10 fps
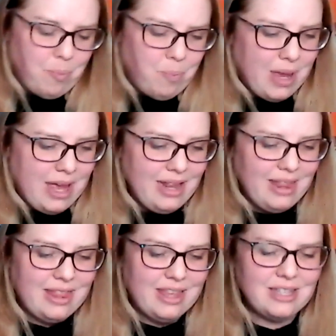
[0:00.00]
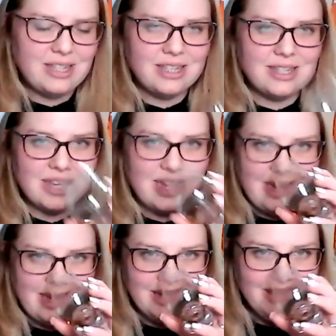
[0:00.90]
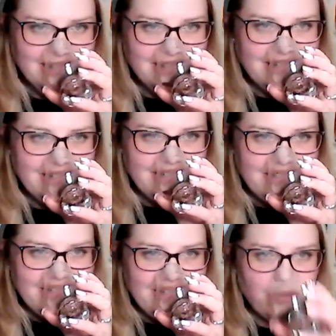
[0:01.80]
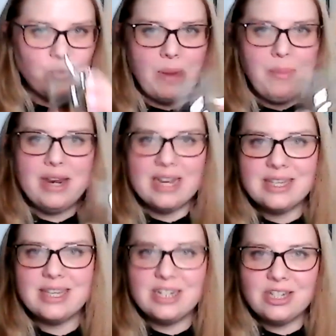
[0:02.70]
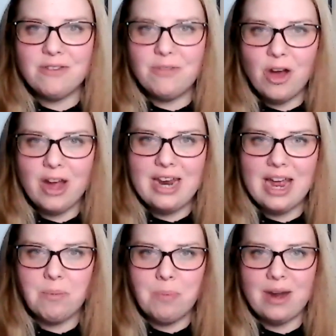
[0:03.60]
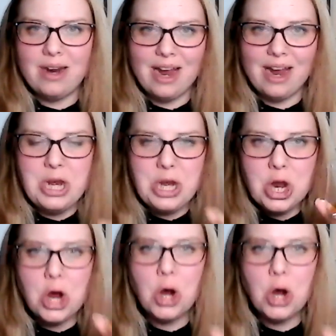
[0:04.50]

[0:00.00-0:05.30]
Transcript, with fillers: but this is like reminiscent of cognac, but yeah. I